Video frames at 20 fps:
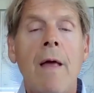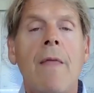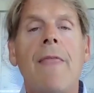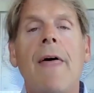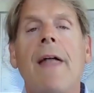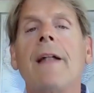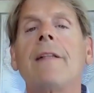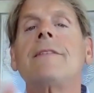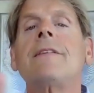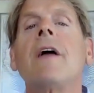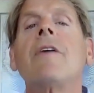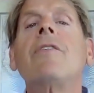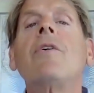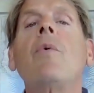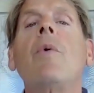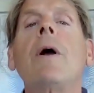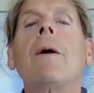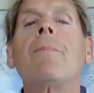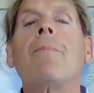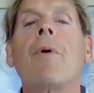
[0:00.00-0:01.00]
that it's
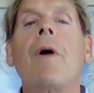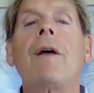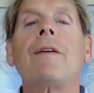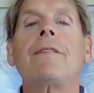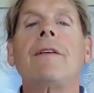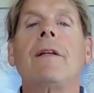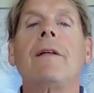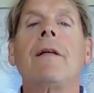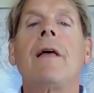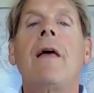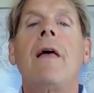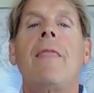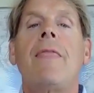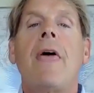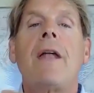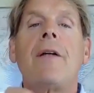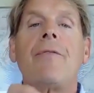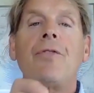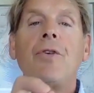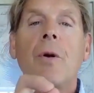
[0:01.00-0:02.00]
everywhere present,
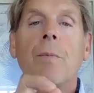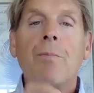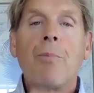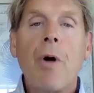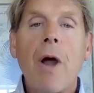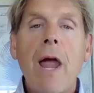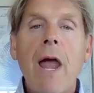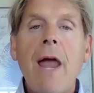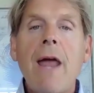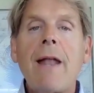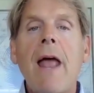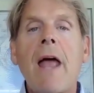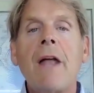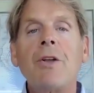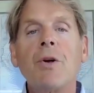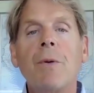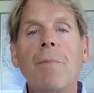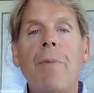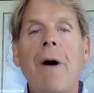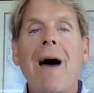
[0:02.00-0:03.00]
that if your brain
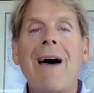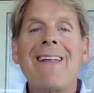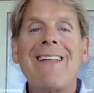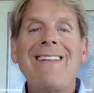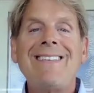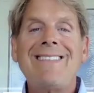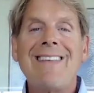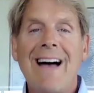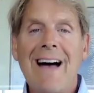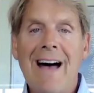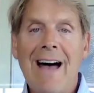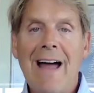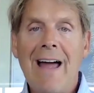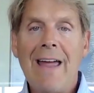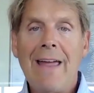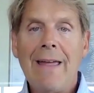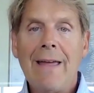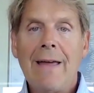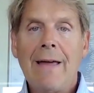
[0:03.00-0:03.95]
and your body die,